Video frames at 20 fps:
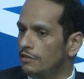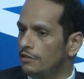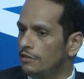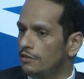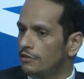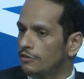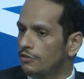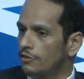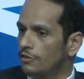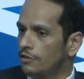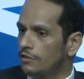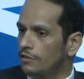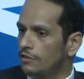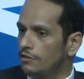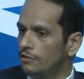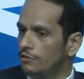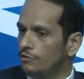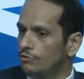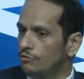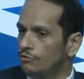
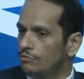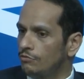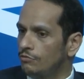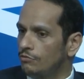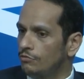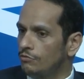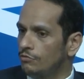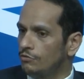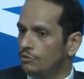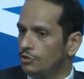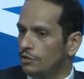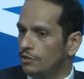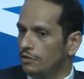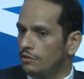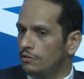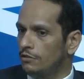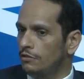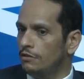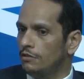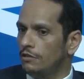trying to
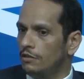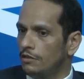shut